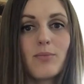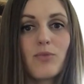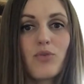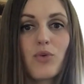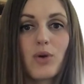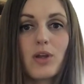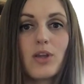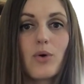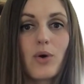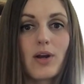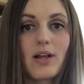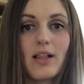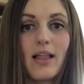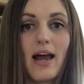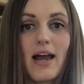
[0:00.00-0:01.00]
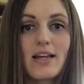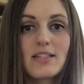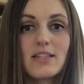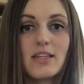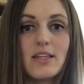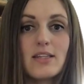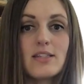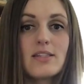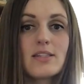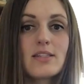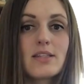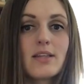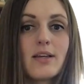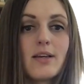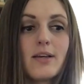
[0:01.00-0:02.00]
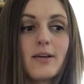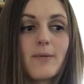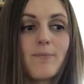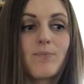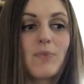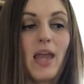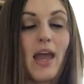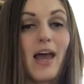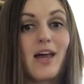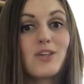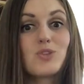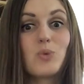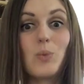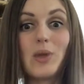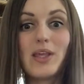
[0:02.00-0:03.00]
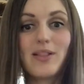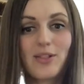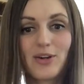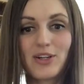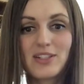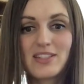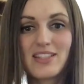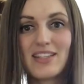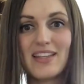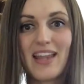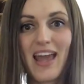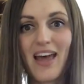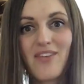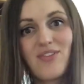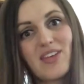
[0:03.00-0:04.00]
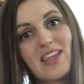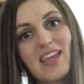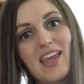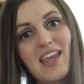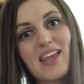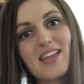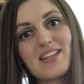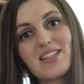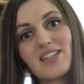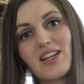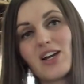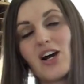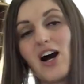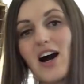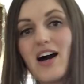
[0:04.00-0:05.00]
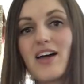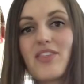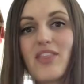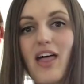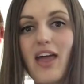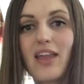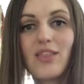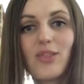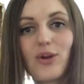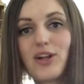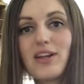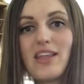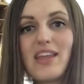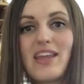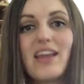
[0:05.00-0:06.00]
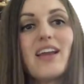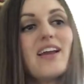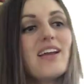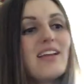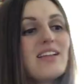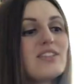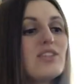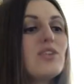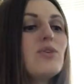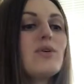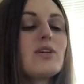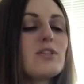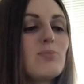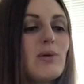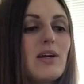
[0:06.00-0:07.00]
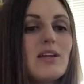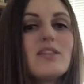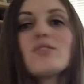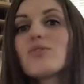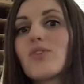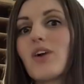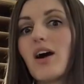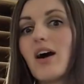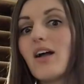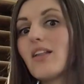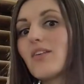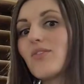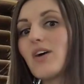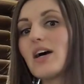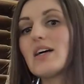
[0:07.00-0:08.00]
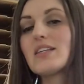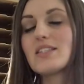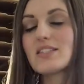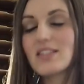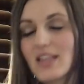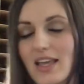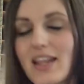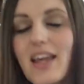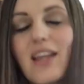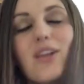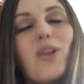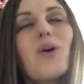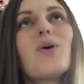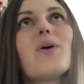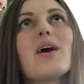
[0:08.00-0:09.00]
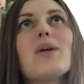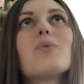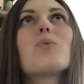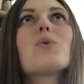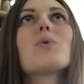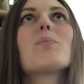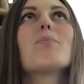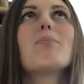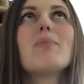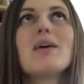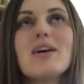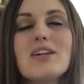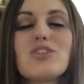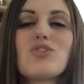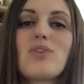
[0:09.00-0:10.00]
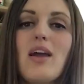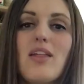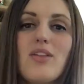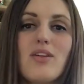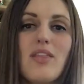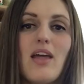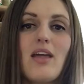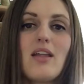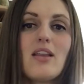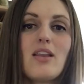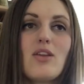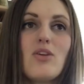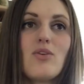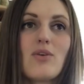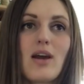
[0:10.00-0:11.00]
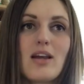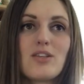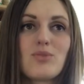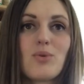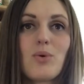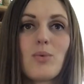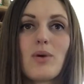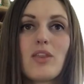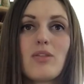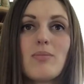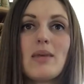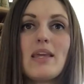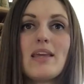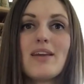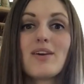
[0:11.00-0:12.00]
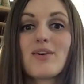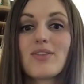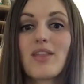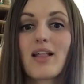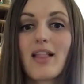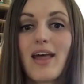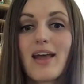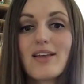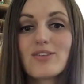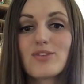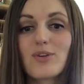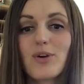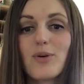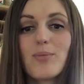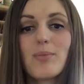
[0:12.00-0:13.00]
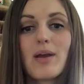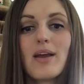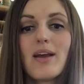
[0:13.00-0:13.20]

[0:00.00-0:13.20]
for your classes as we learn to navigate online learning. It's a new experience for all of us, and I know I would much rather that you guys were with me here in the classroom.